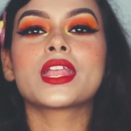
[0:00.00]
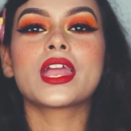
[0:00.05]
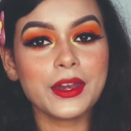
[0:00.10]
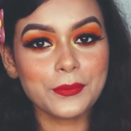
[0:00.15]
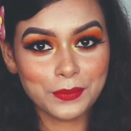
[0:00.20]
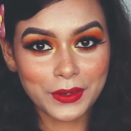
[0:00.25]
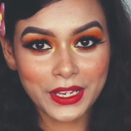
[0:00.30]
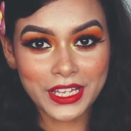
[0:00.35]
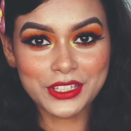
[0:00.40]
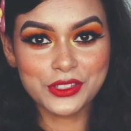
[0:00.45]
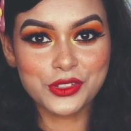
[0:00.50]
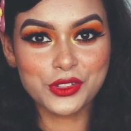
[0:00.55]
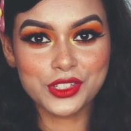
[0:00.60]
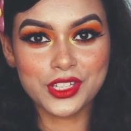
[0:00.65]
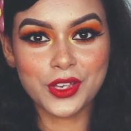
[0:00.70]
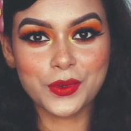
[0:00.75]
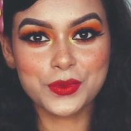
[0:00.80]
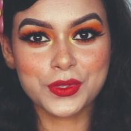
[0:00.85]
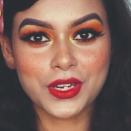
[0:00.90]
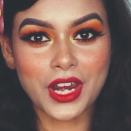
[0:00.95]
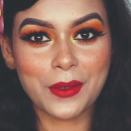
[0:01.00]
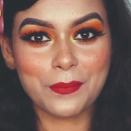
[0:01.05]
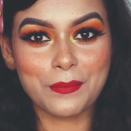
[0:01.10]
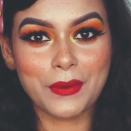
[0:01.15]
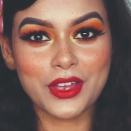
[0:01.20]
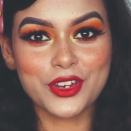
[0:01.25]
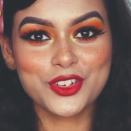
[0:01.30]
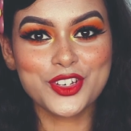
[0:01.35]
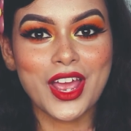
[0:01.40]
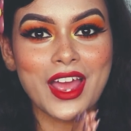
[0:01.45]
And please do subscribe
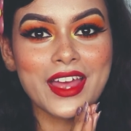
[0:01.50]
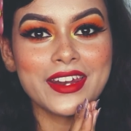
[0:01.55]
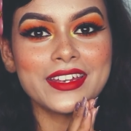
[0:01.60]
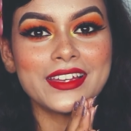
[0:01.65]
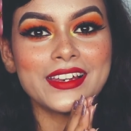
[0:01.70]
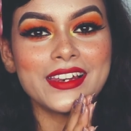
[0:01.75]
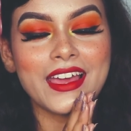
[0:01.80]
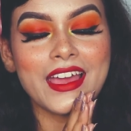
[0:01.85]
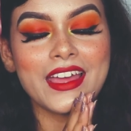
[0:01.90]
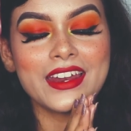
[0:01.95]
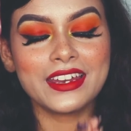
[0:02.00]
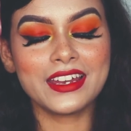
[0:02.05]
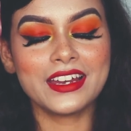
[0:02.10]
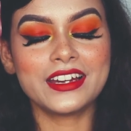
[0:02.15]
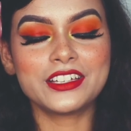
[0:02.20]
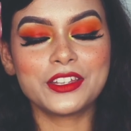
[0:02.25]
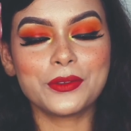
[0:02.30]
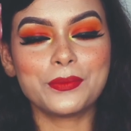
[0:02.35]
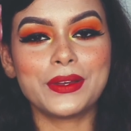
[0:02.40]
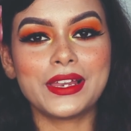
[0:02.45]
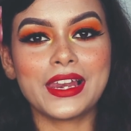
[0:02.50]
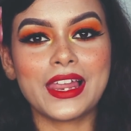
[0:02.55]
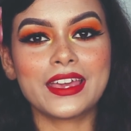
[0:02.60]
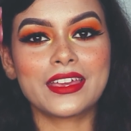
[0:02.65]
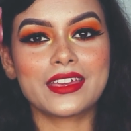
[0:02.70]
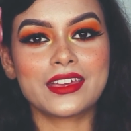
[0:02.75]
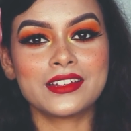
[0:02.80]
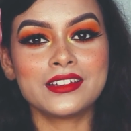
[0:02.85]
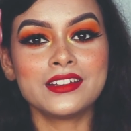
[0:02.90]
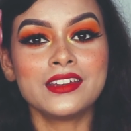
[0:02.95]
my channel and hit the bell
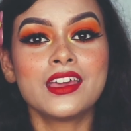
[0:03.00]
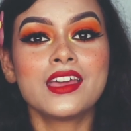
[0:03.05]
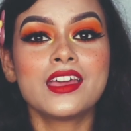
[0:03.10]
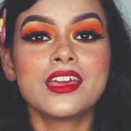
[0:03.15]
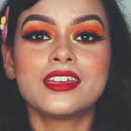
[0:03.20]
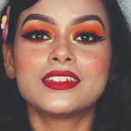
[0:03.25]
icon,